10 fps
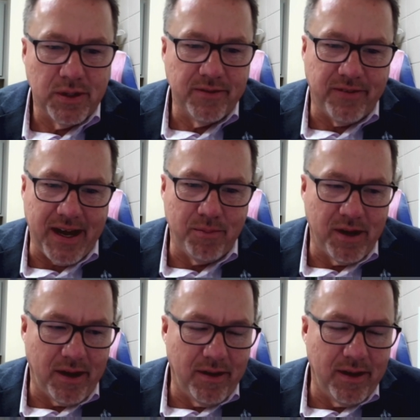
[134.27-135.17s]
Pretty
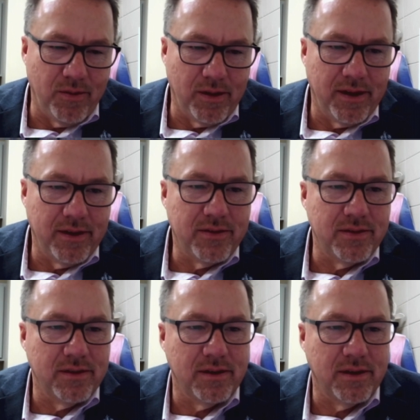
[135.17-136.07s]
vibrant area, really.
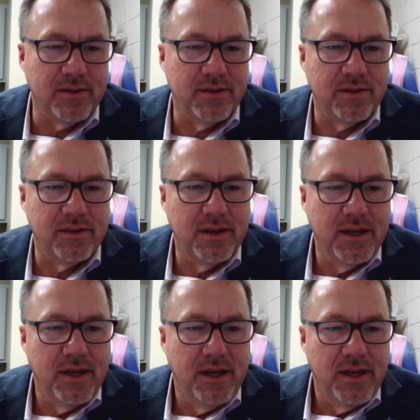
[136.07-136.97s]
It's
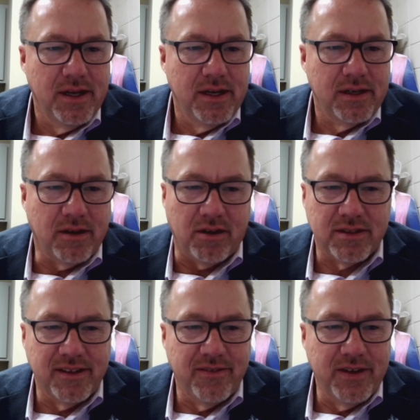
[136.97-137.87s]

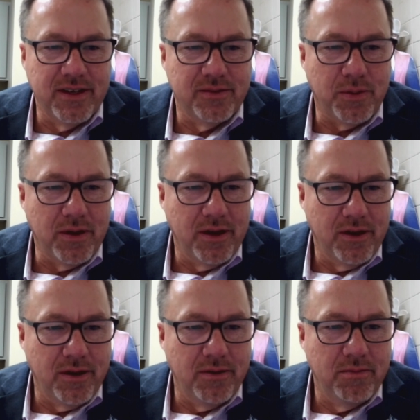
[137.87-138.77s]
cost of living is pretty
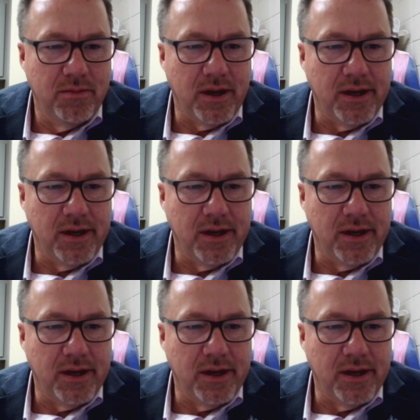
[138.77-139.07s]
good.